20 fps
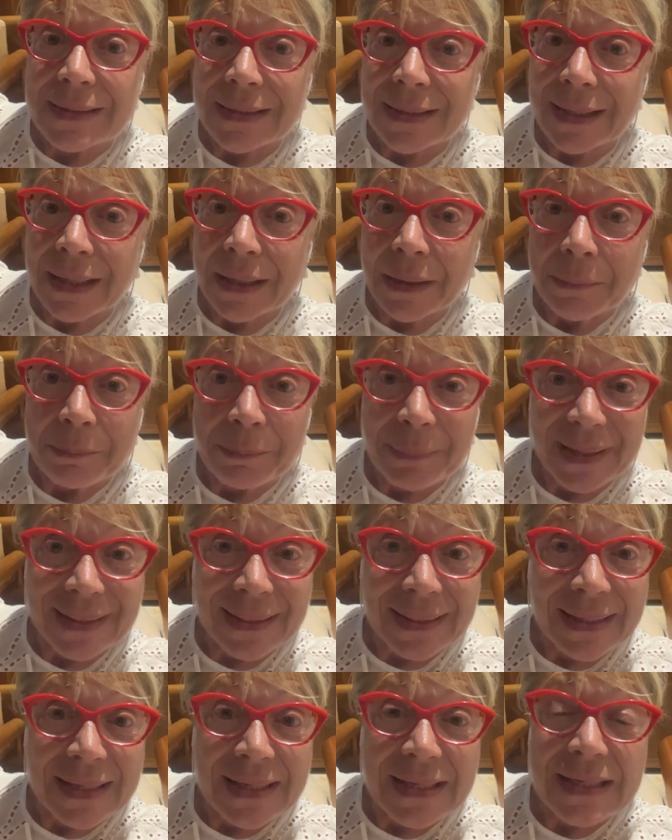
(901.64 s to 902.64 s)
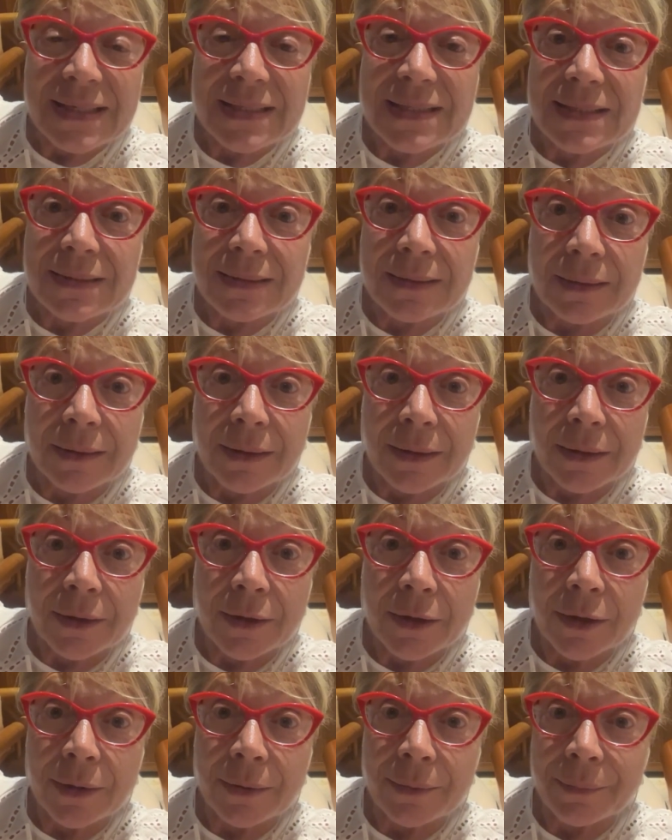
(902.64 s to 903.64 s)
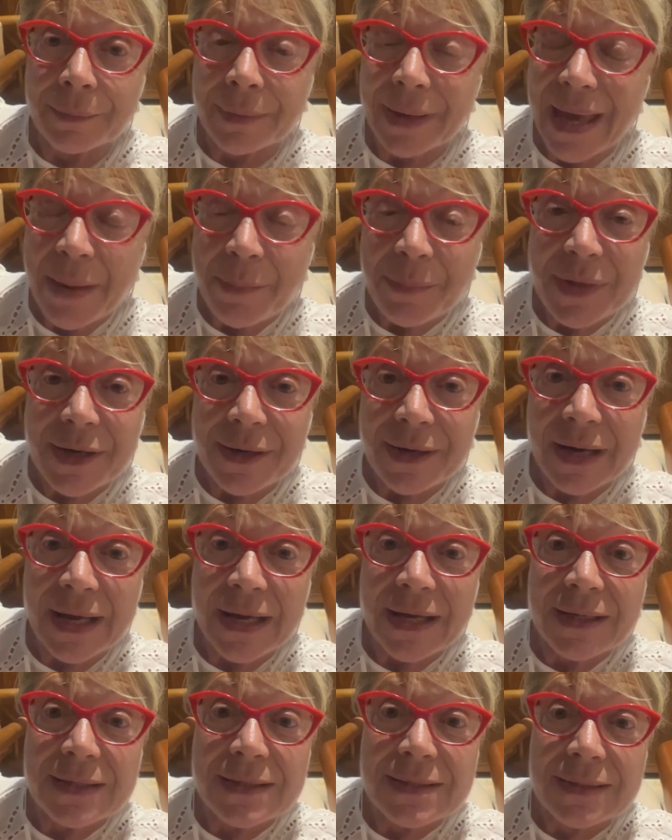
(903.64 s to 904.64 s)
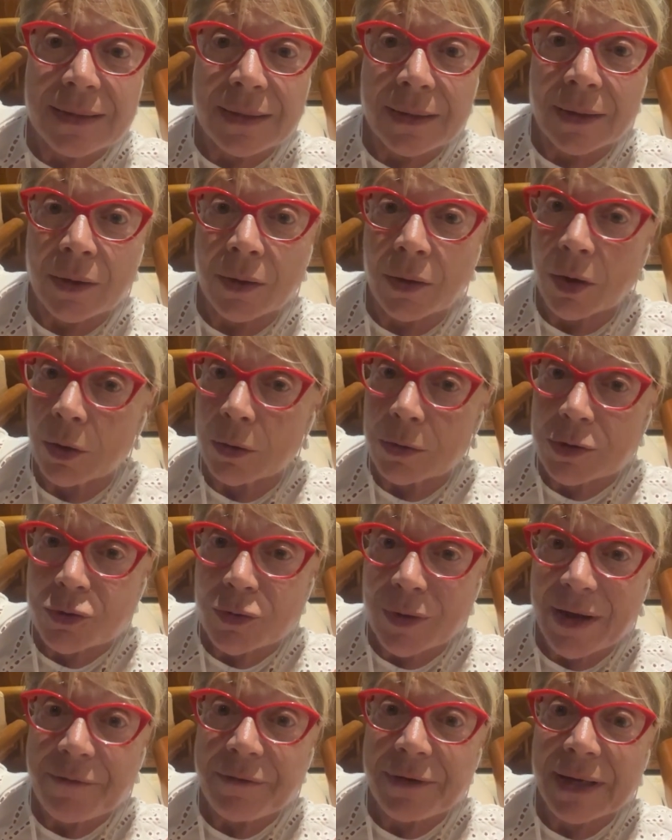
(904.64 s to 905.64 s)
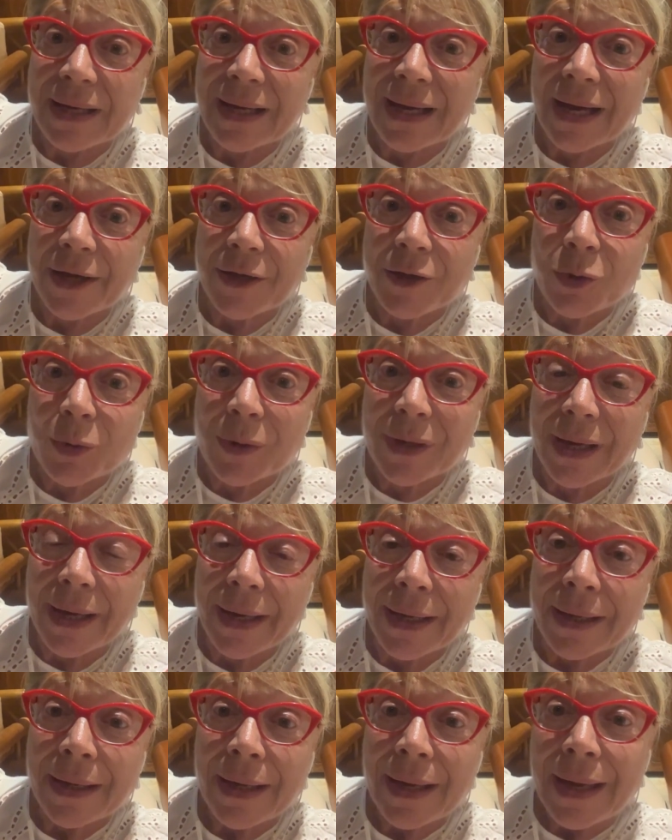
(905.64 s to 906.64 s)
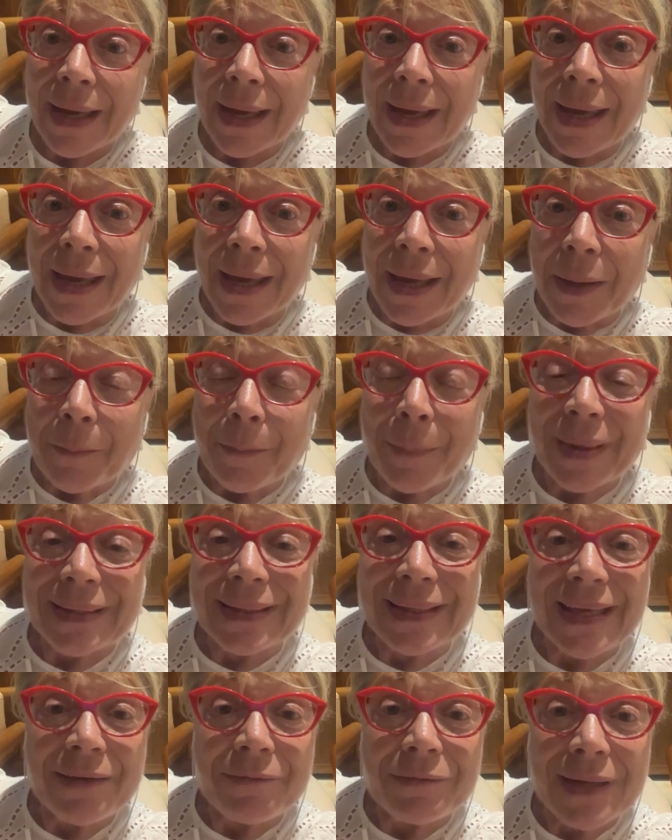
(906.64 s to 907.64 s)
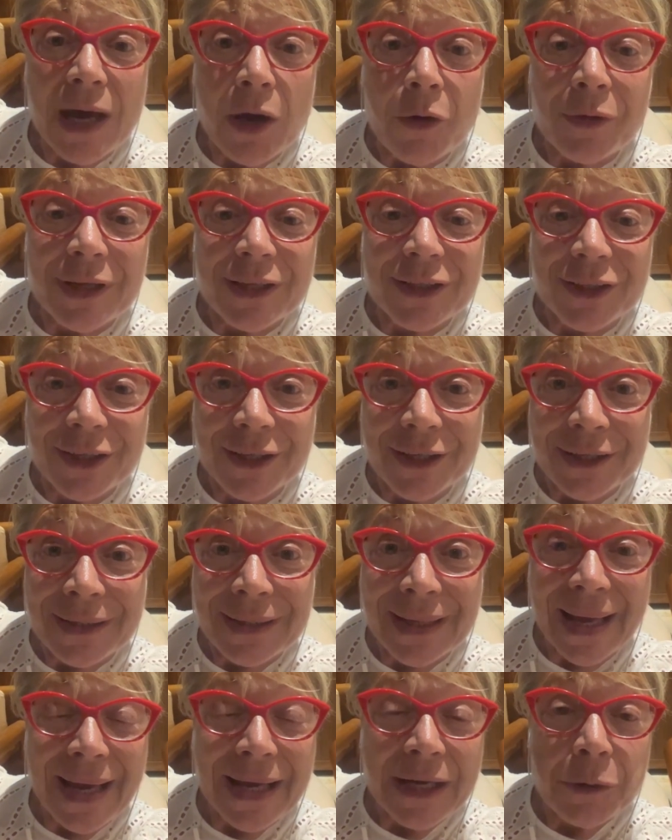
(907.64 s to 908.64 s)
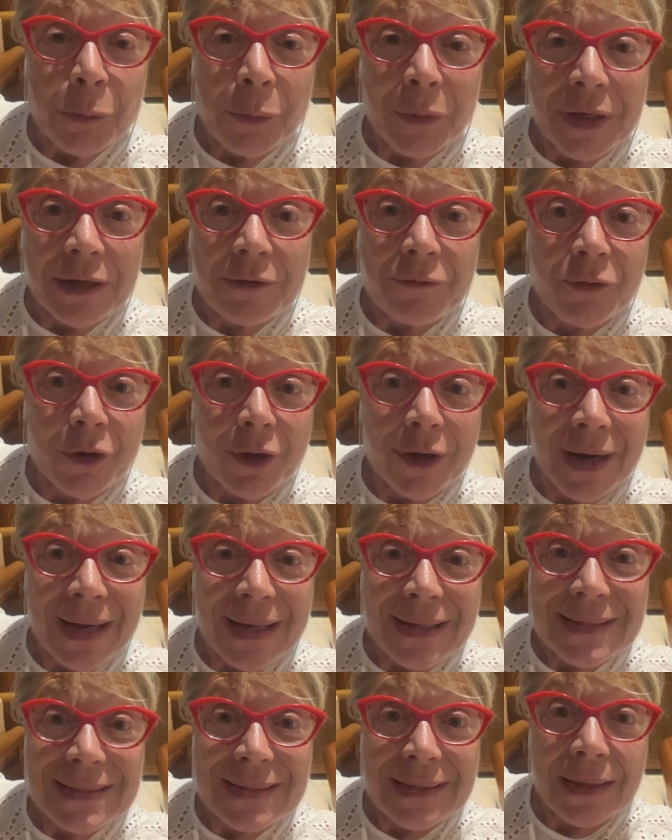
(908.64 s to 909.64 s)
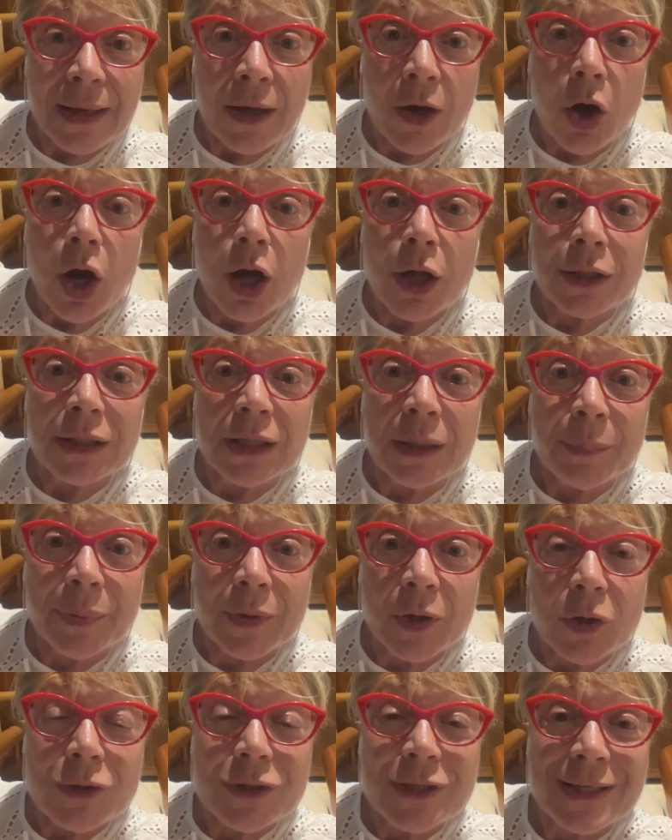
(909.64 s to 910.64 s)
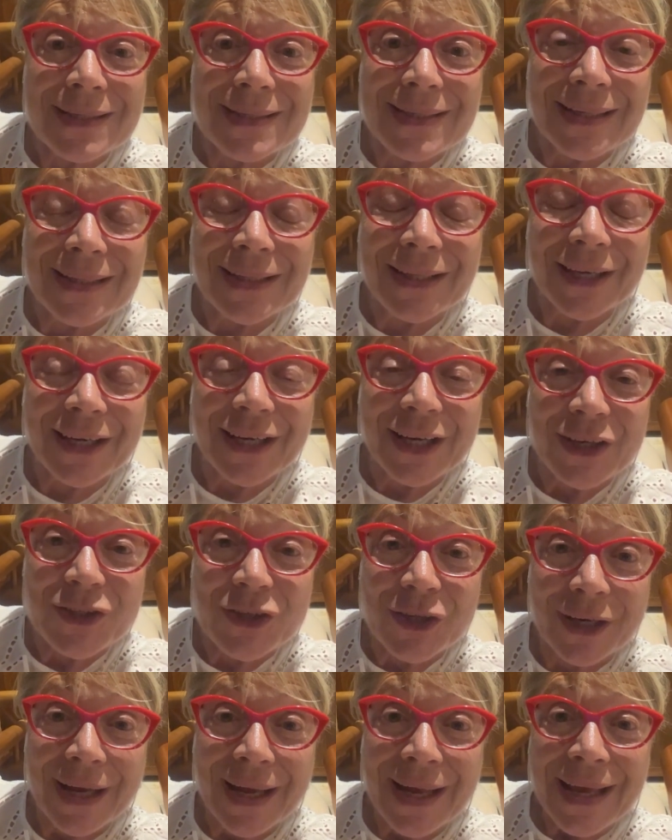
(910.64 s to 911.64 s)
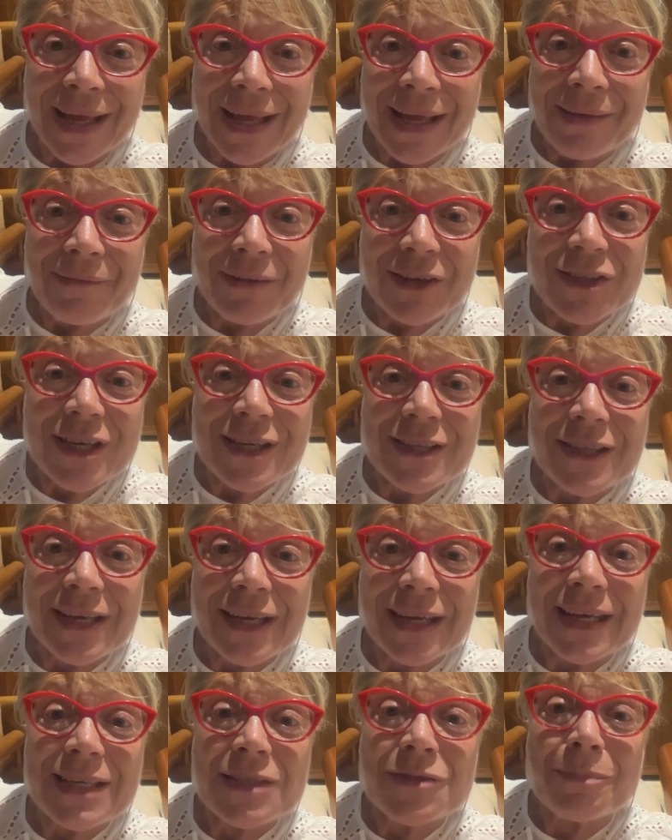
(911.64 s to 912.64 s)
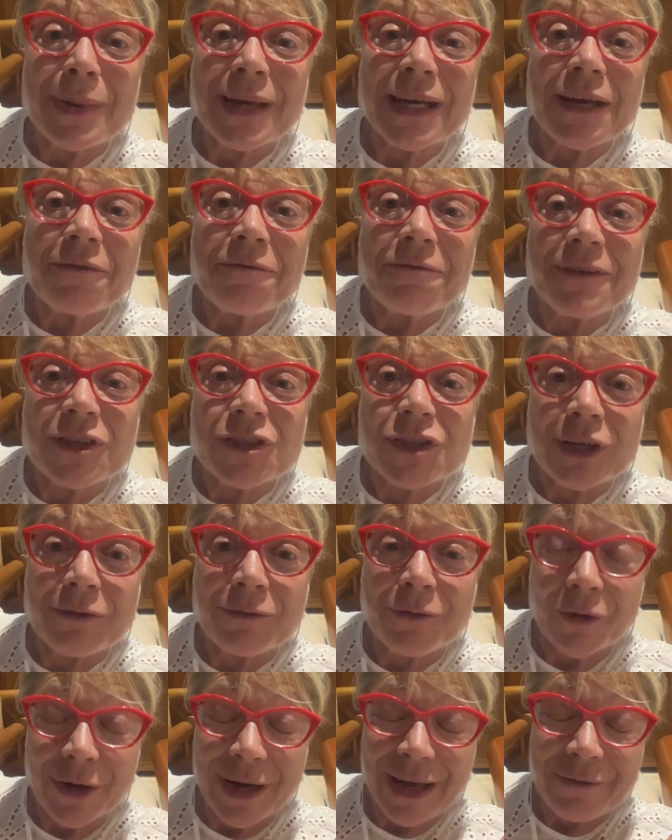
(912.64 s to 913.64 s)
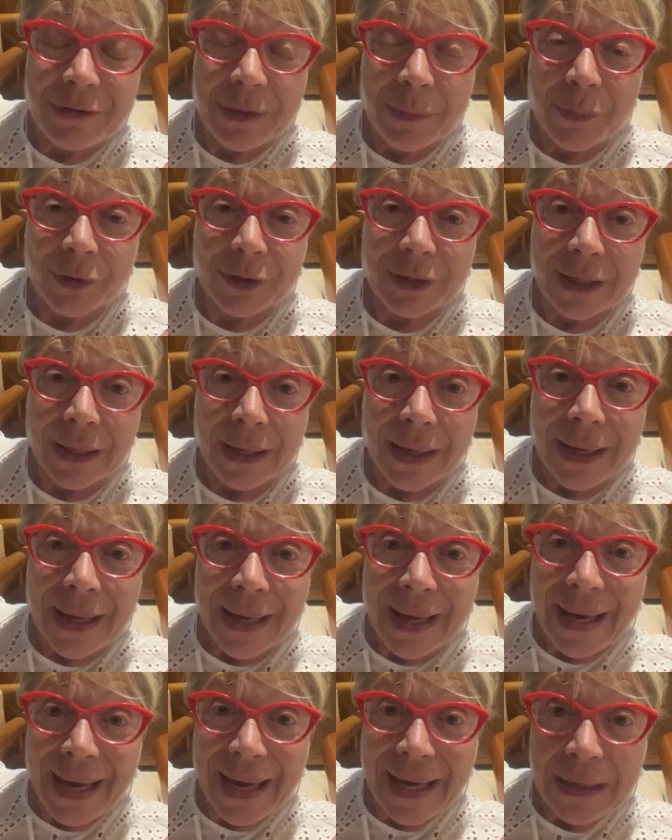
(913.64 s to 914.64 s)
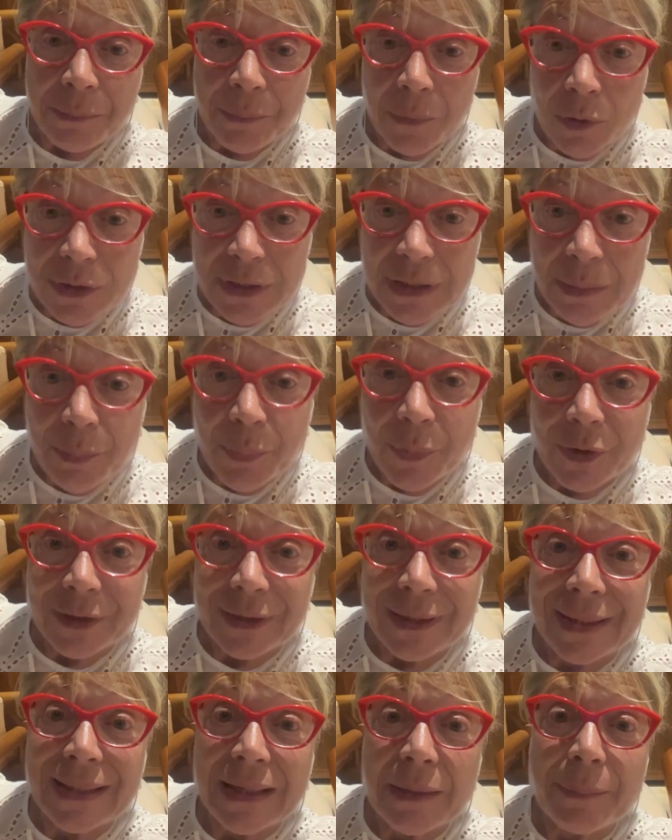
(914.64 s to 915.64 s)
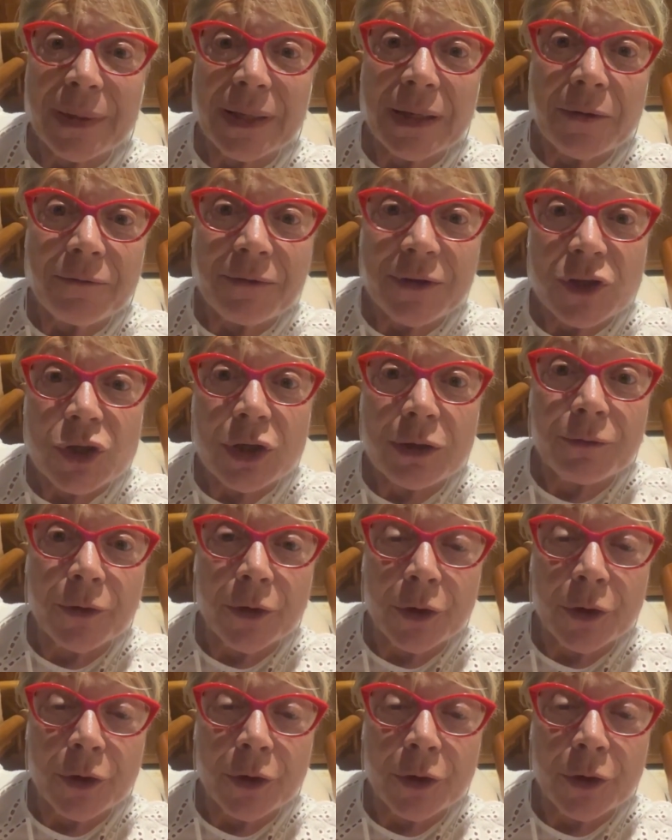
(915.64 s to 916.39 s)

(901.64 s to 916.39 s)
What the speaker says: Middle East, Emirates, also Africa, UK, but have now returned and work for us on the projects in the region, which I think is beneficial for everybody and most importantly beneficial for